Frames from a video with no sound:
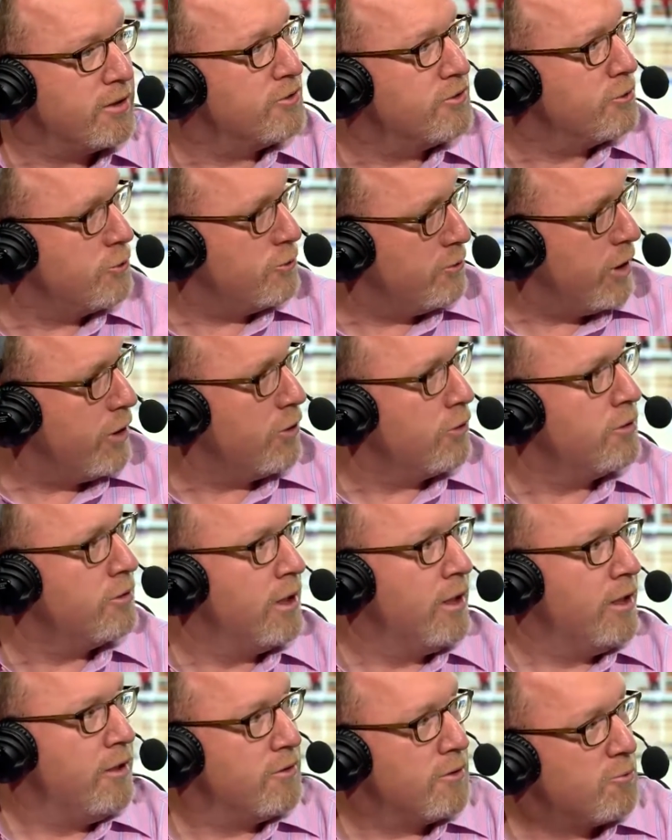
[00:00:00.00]
As you know,
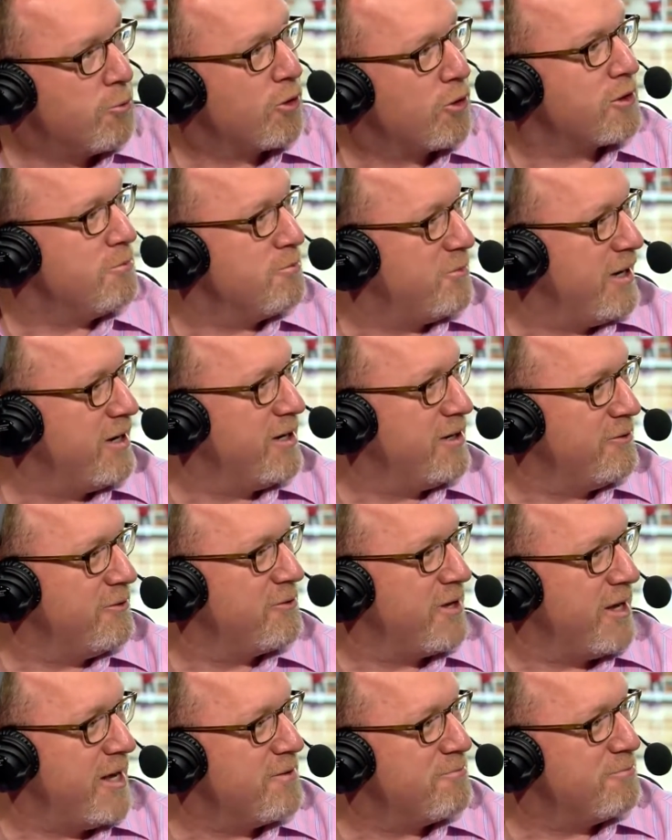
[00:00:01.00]
the more competitive
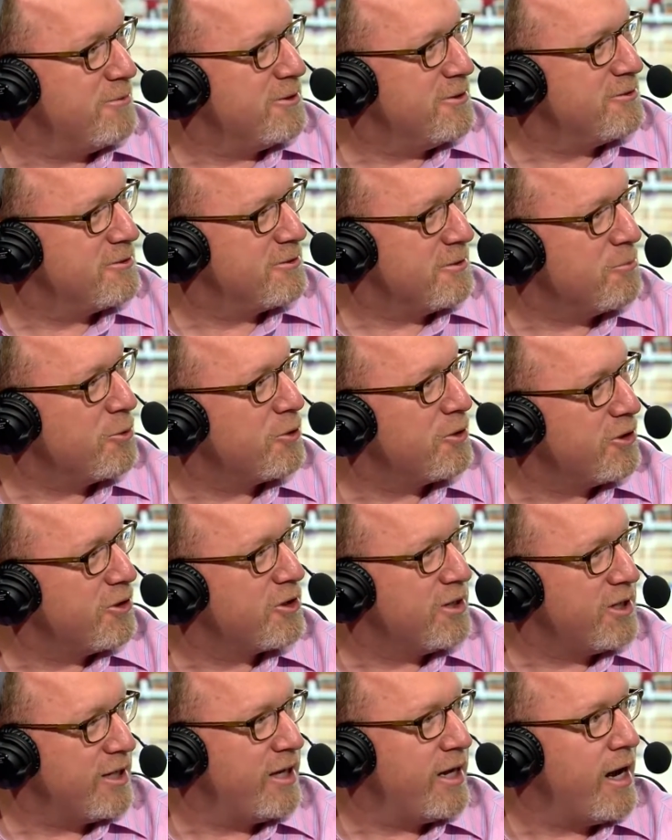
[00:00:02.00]
camp is, the more you're
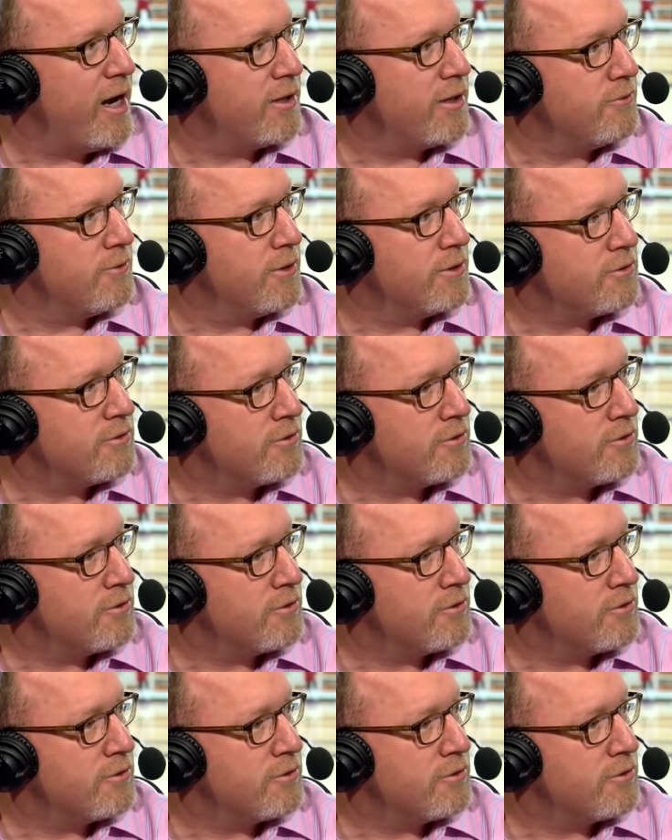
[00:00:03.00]
going to get out of it.